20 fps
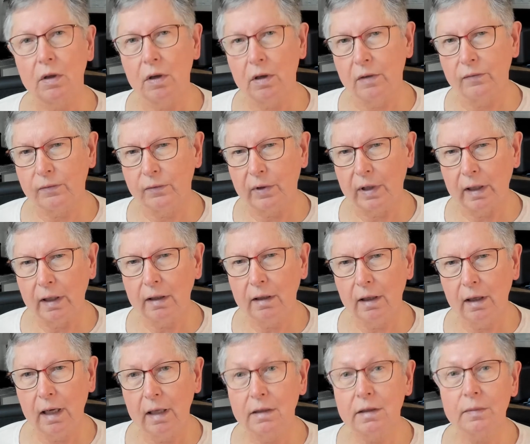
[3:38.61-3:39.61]

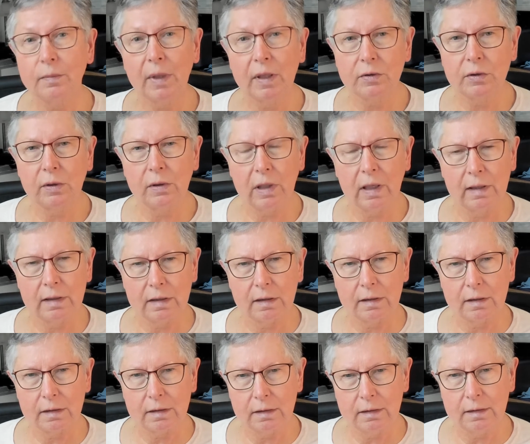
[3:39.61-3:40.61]
offering and
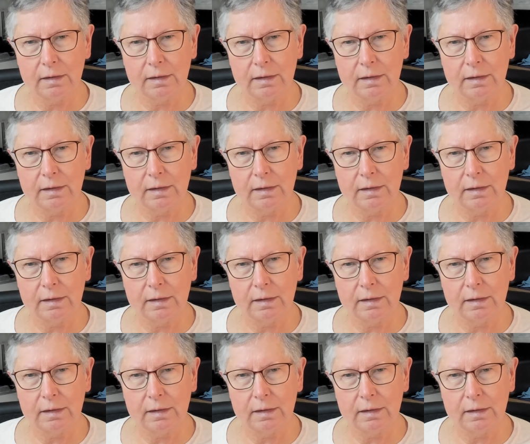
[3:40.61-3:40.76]
specializes.